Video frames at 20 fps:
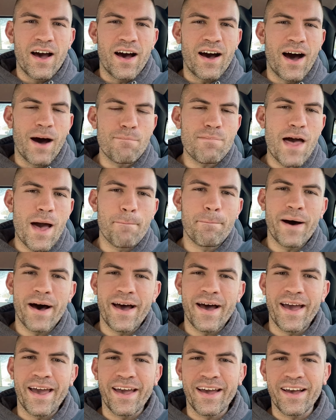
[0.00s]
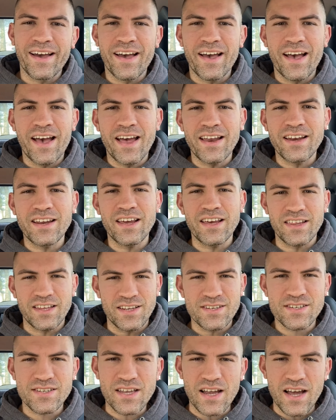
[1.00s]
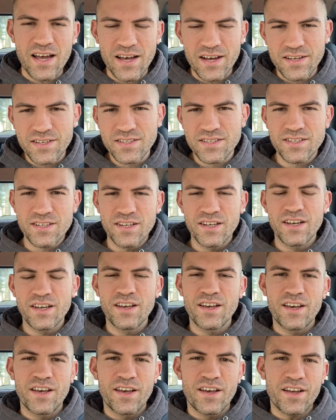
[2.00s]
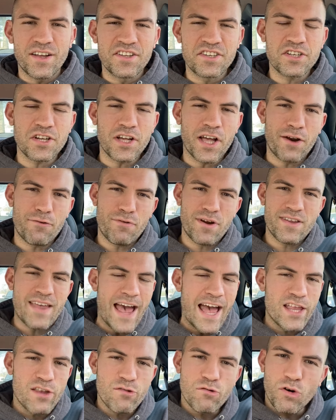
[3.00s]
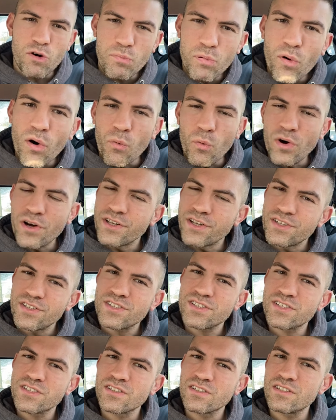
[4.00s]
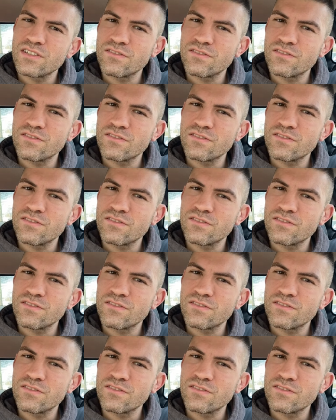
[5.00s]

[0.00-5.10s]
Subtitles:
I'm not buying any of these stocks until I read the annual report once.